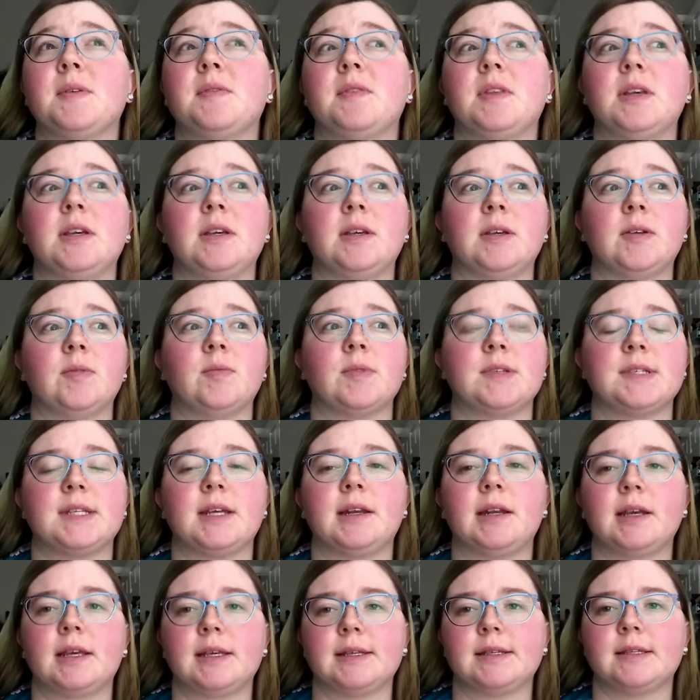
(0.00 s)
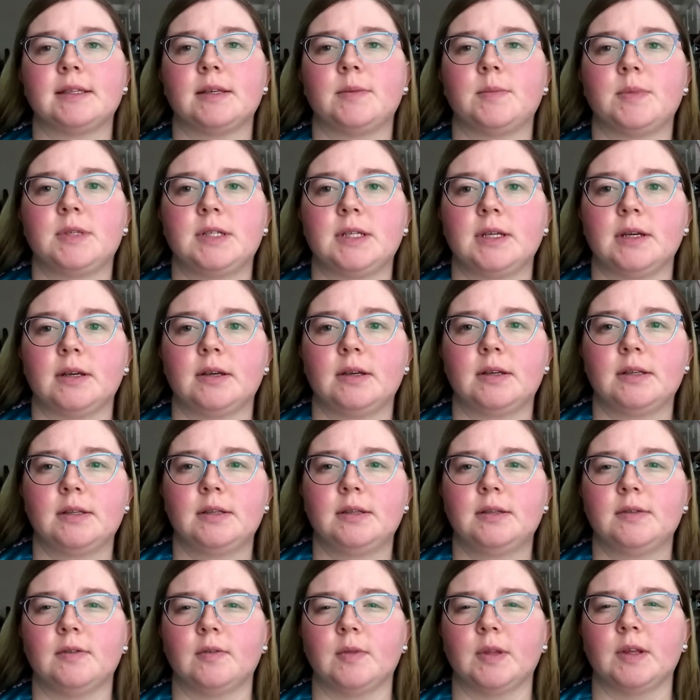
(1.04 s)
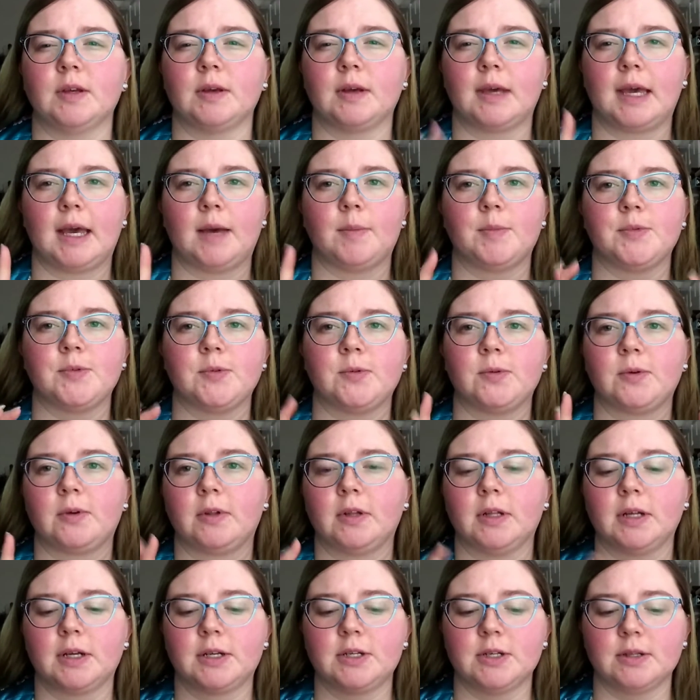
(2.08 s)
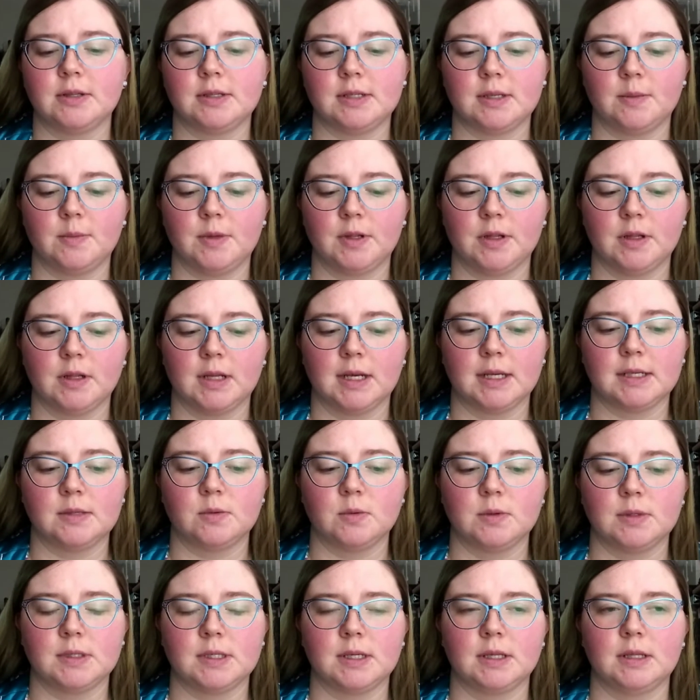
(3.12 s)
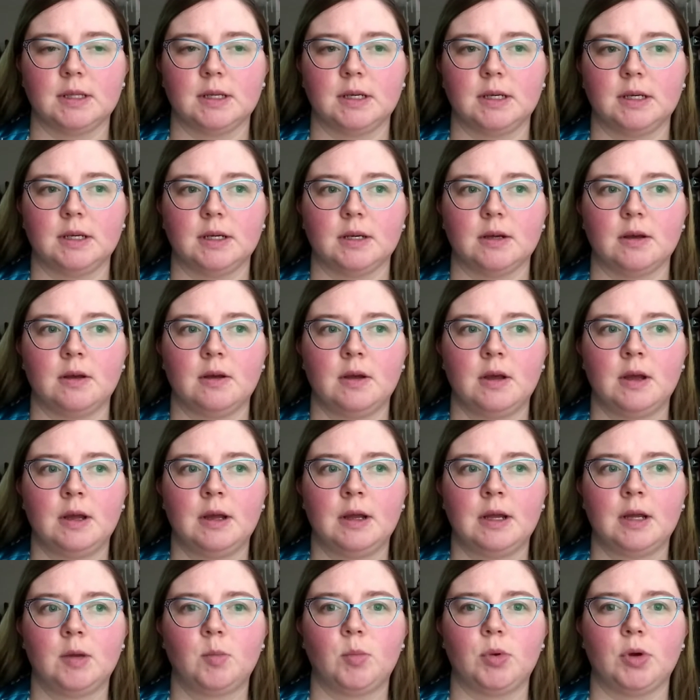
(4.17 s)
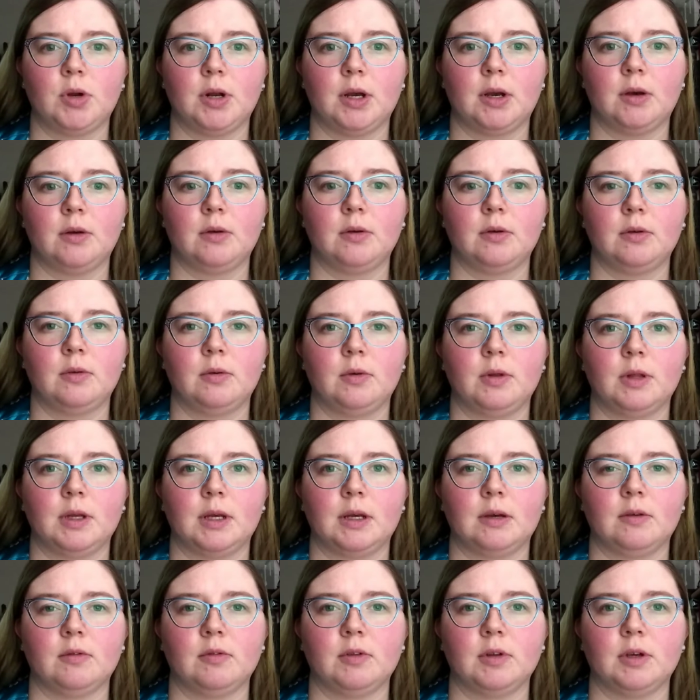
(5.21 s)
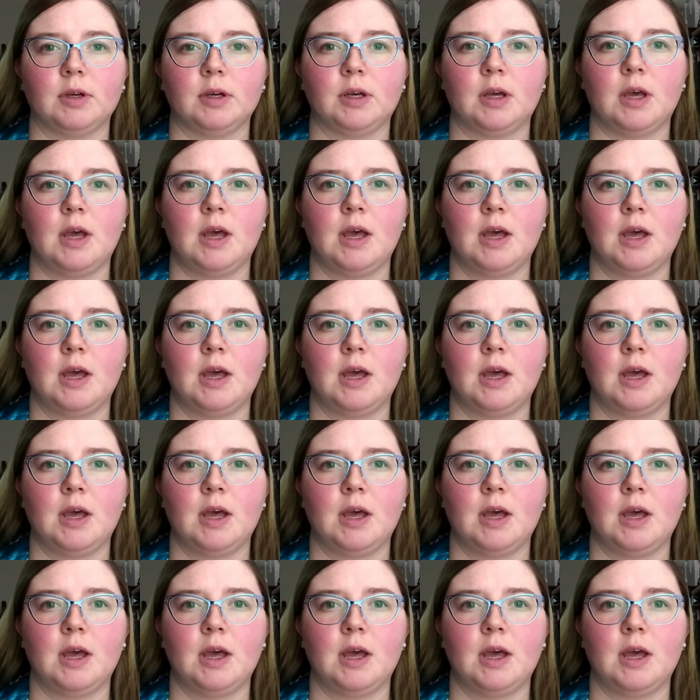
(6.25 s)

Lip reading: of the Ceticus lipsticks from the capsule collection, some of the last ones that they put out, where they have like,